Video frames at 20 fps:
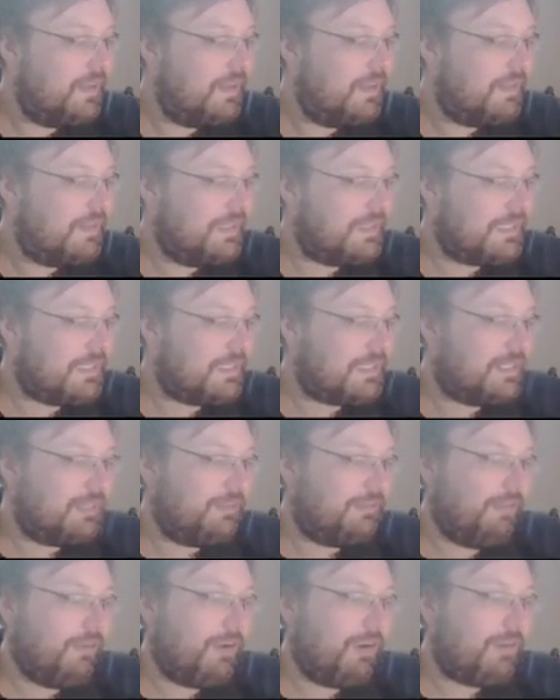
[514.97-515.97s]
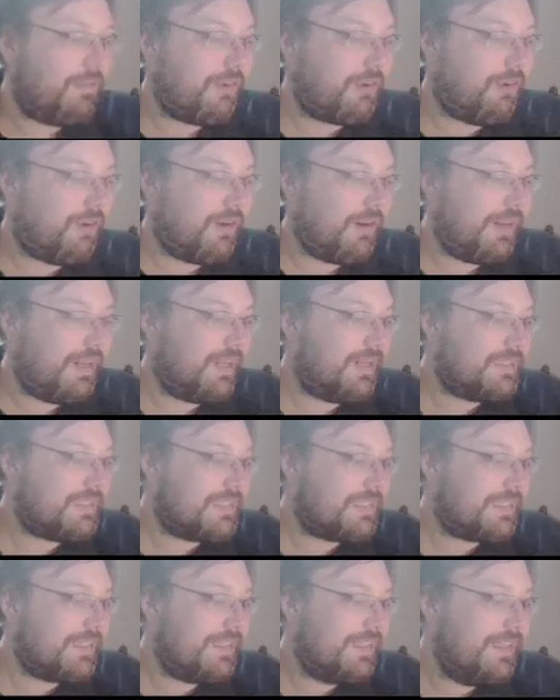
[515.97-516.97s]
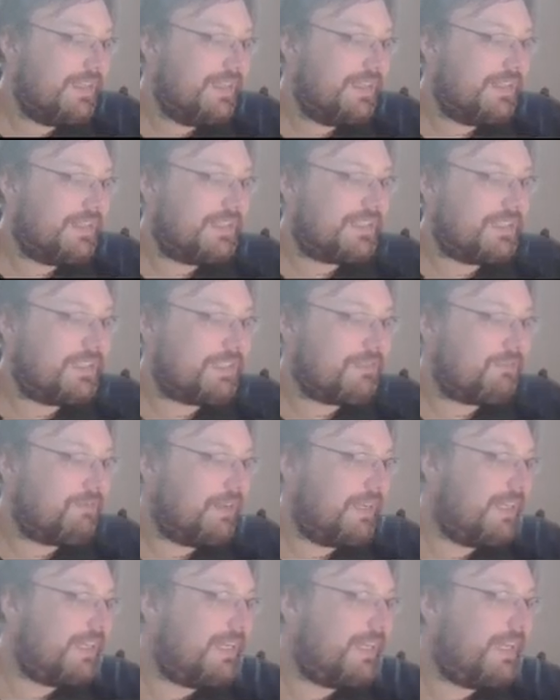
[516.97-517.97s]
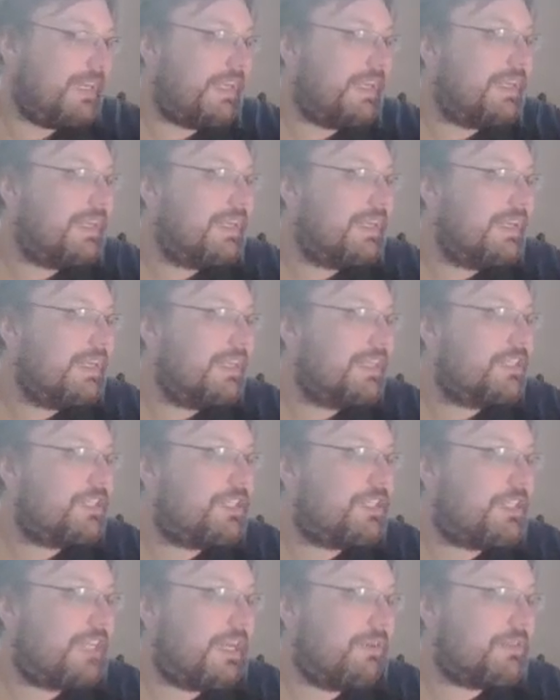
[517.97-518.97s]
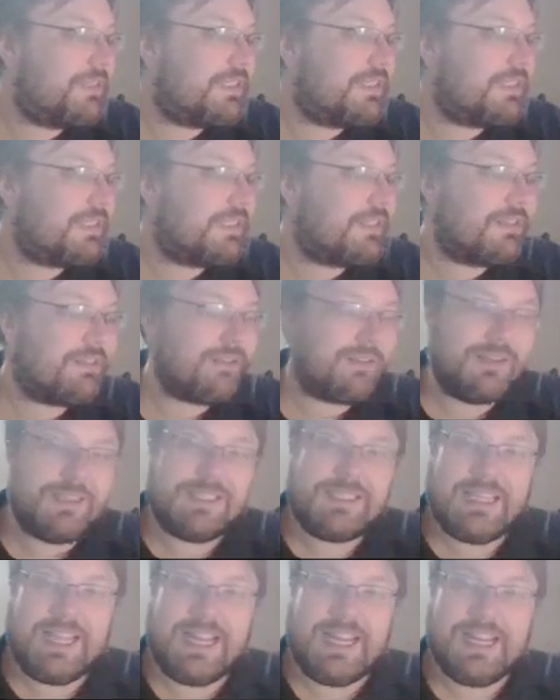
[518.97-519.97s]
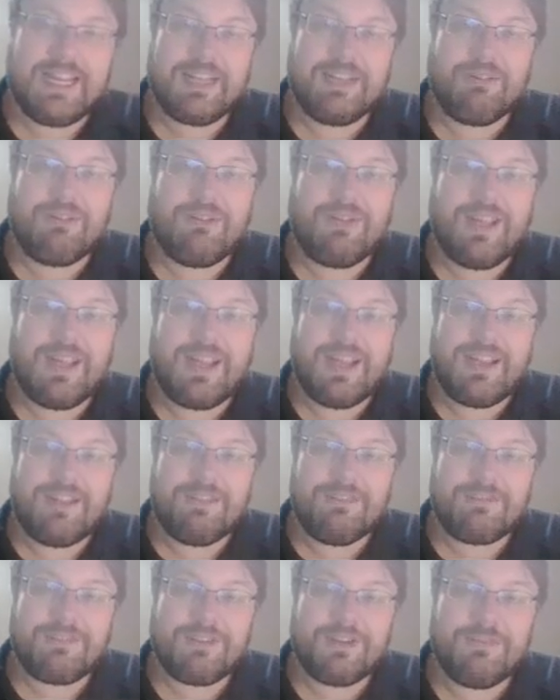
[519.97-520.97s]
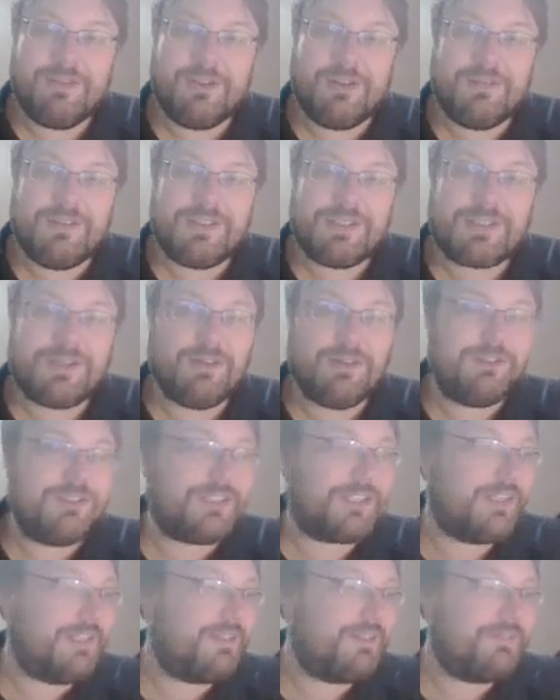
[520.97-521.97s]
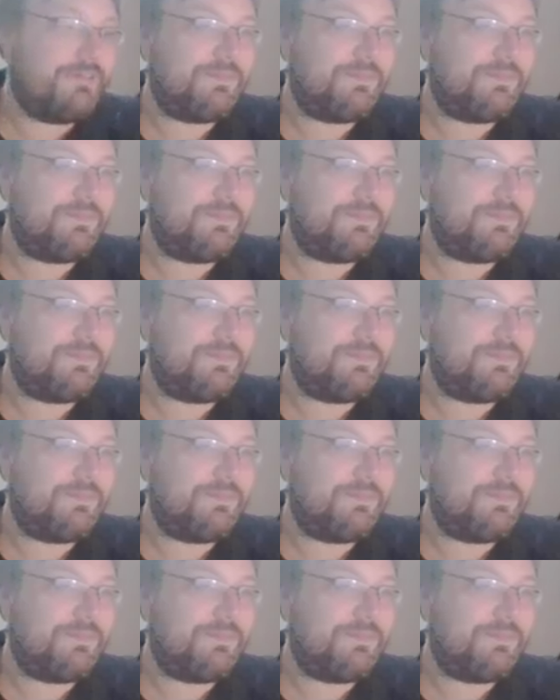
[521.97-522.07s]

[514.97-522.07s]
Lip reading: This is the 4 of accordions. This is when the ships are sailing away from Nova Scotia.